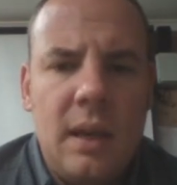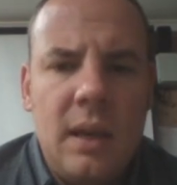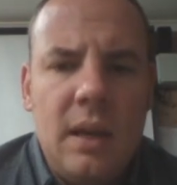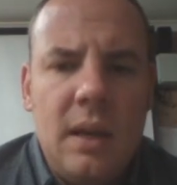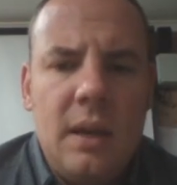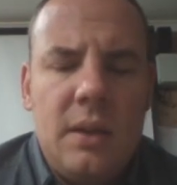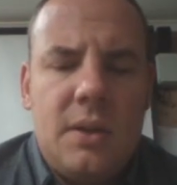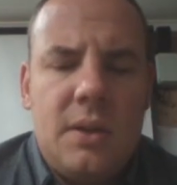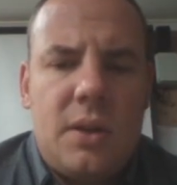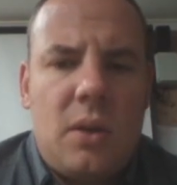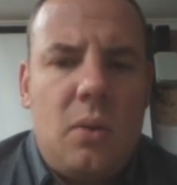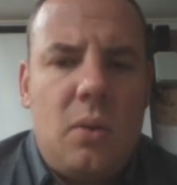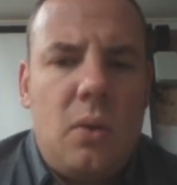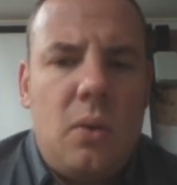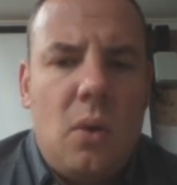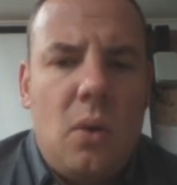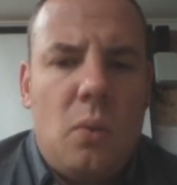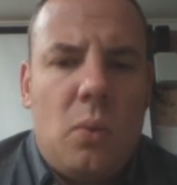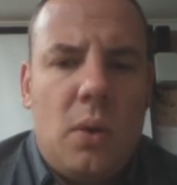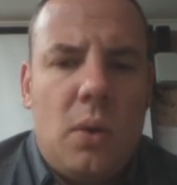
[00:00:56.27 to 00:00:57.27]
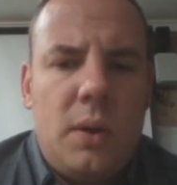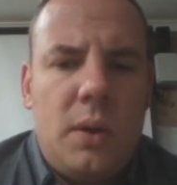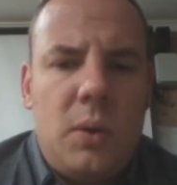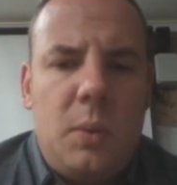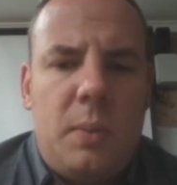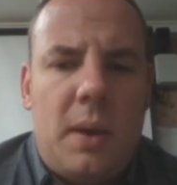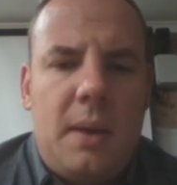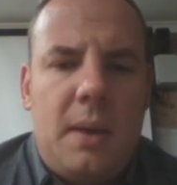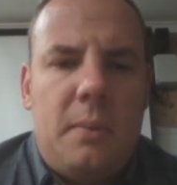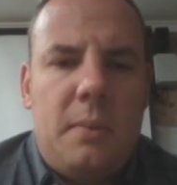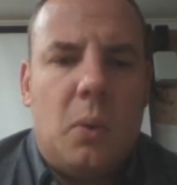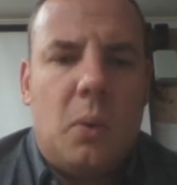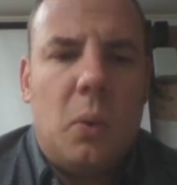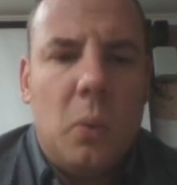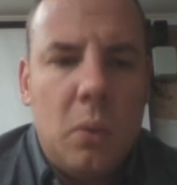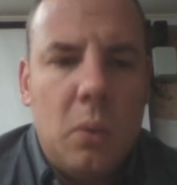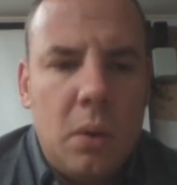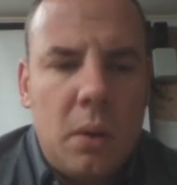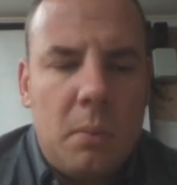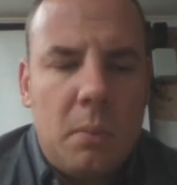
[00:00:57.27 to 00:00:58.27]
So why do people
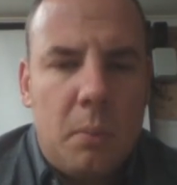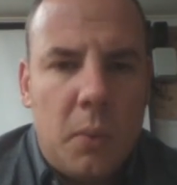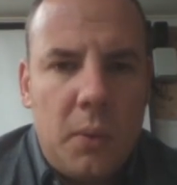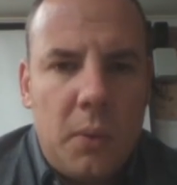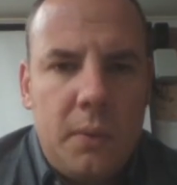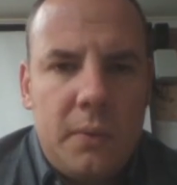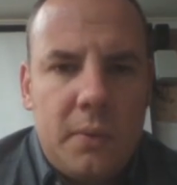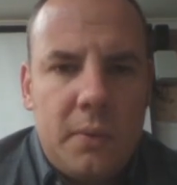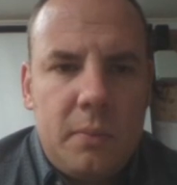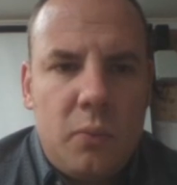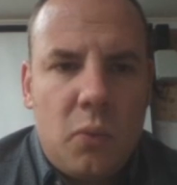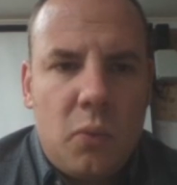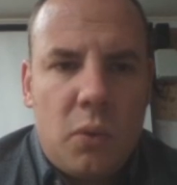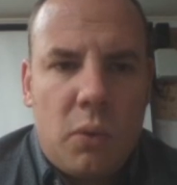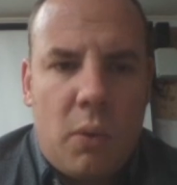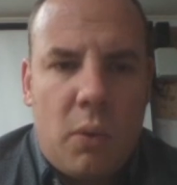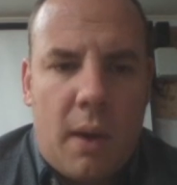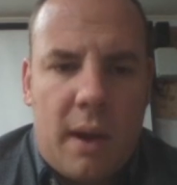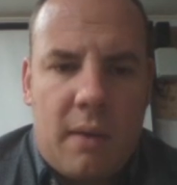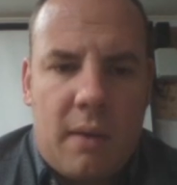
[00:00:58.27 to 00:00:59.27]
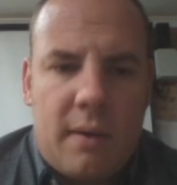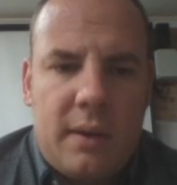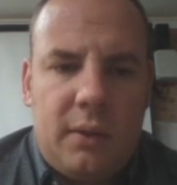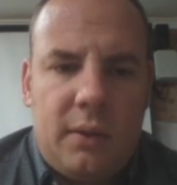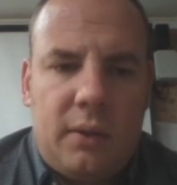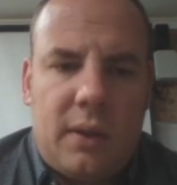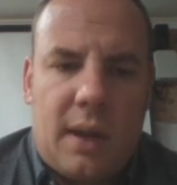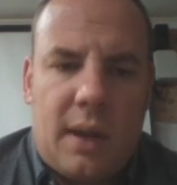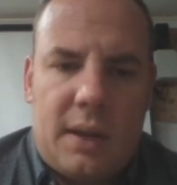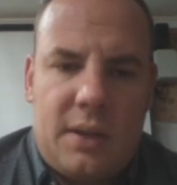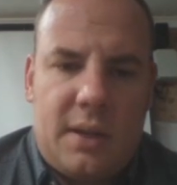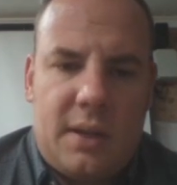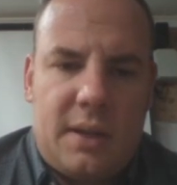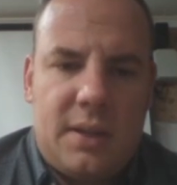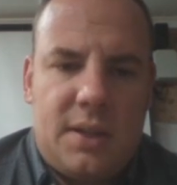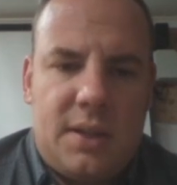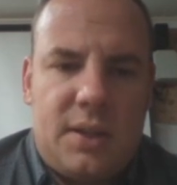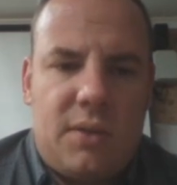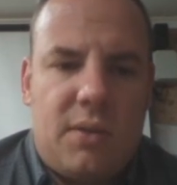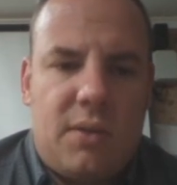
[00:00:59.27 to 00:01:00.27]
move from rural areas, as you can
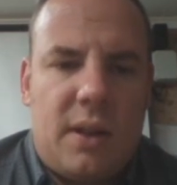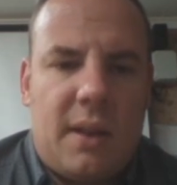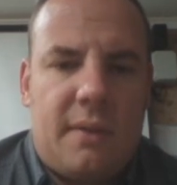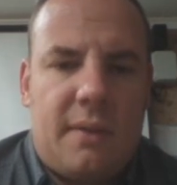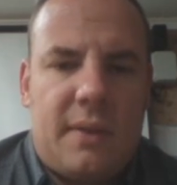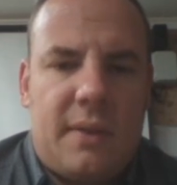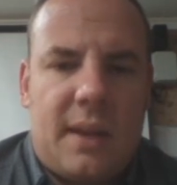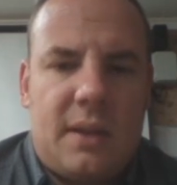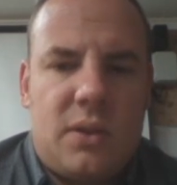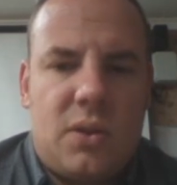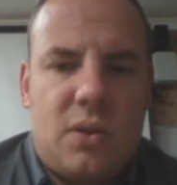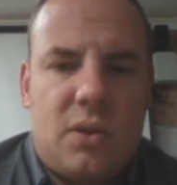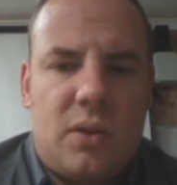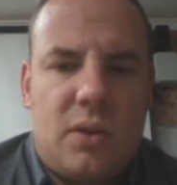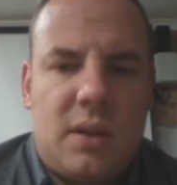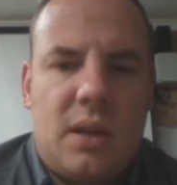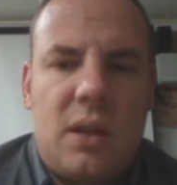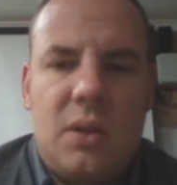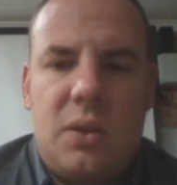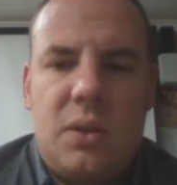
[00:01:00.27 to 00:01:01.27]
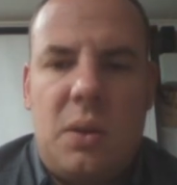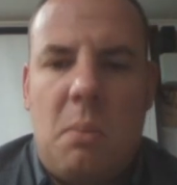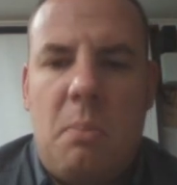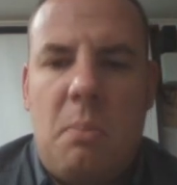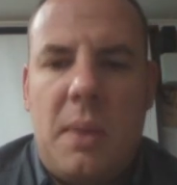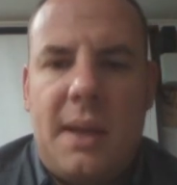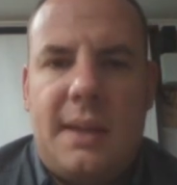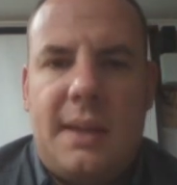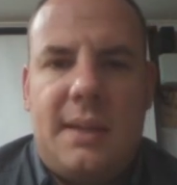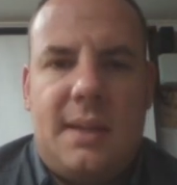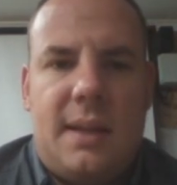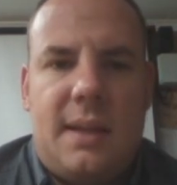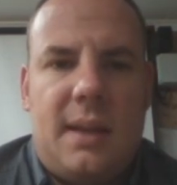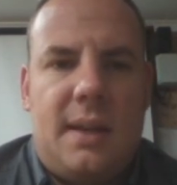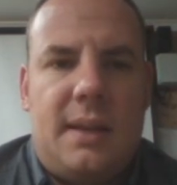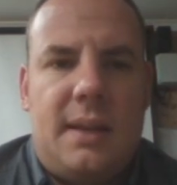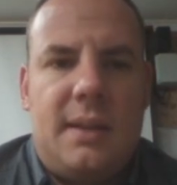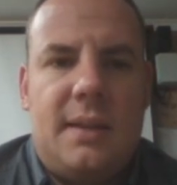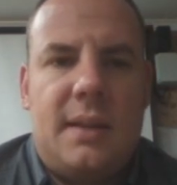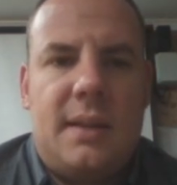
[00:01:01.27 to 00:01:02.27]
see on the left hand side, to big
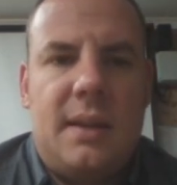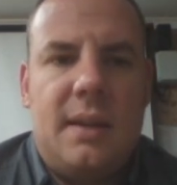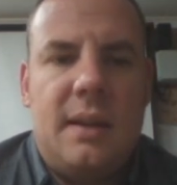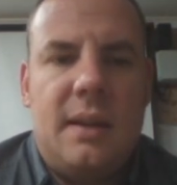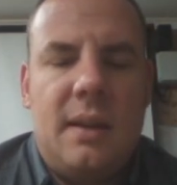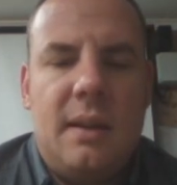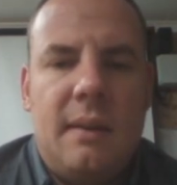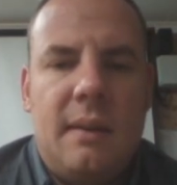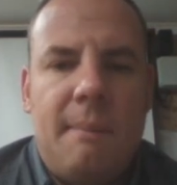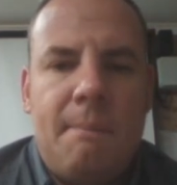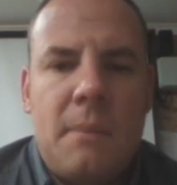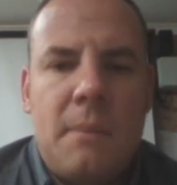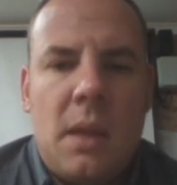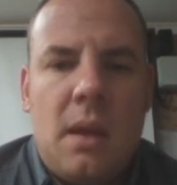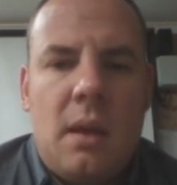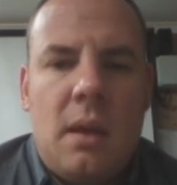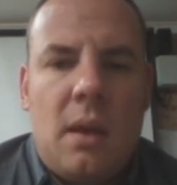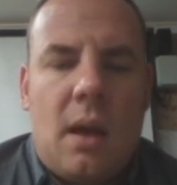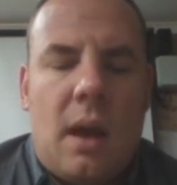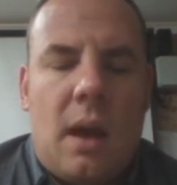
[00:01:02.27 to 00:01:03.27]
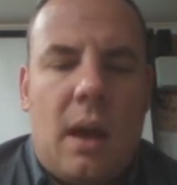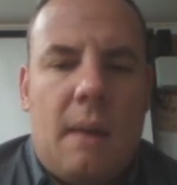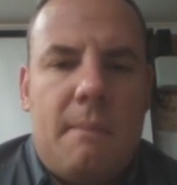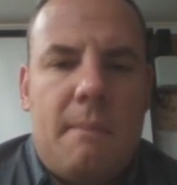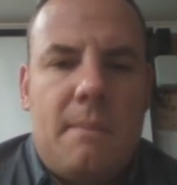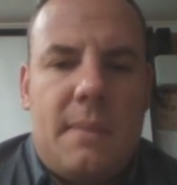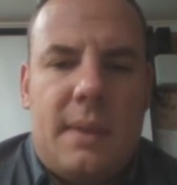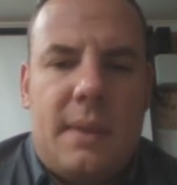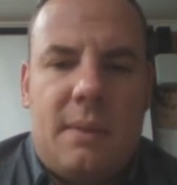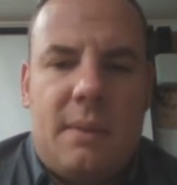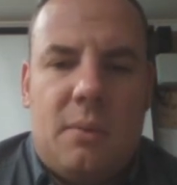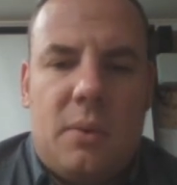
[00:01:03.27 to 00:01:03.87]
cities? Well,